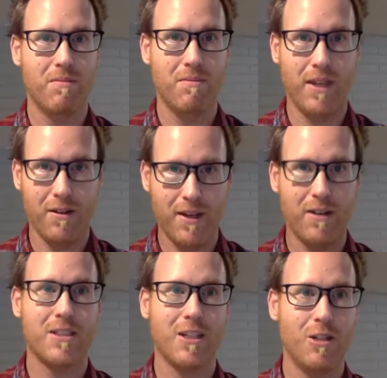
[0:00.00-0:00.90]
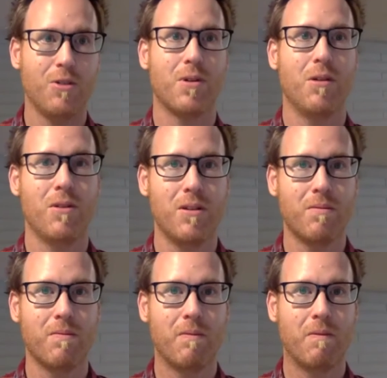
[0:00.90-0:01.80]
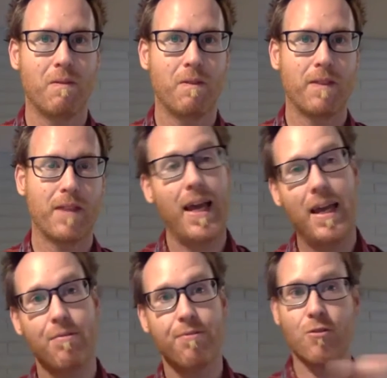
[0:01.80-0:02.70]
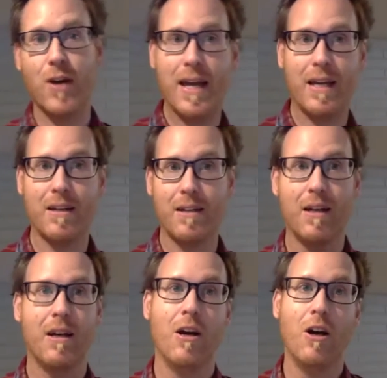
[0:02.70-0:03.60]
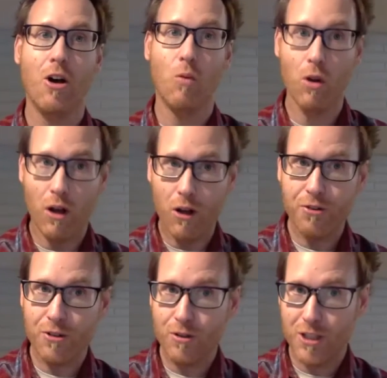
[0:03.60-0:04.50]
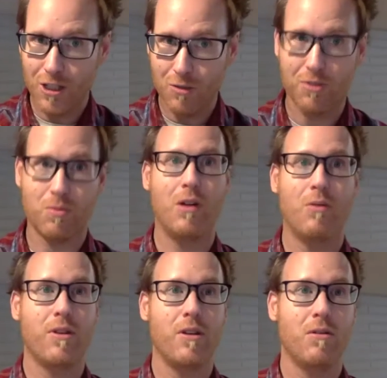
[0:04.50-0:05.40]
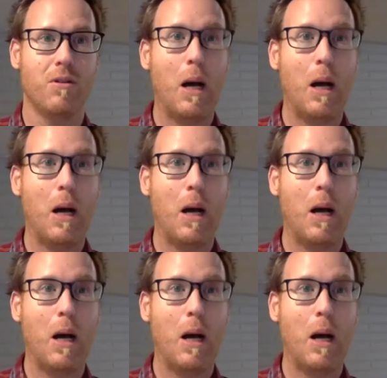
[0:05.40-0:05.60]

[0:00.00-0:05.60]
They're there to tell you what's wrong with you. A friend will also tell you what's wrong with you,